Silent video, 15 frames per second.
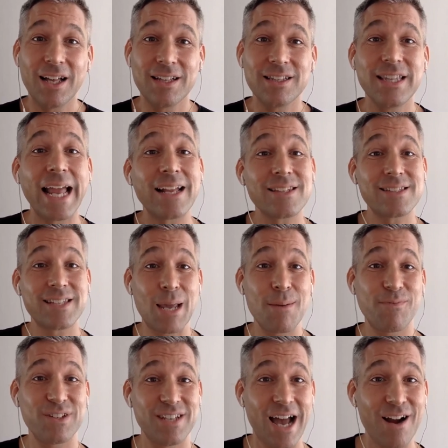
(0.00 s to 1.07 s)
landscape
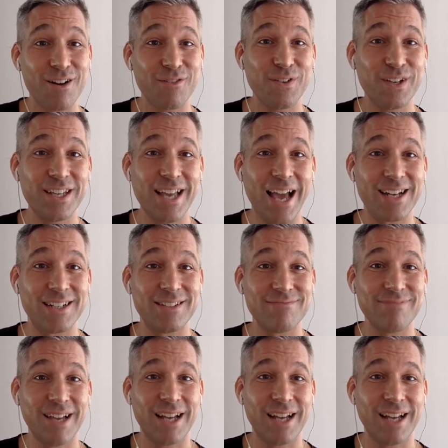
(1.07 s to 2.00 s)
photography at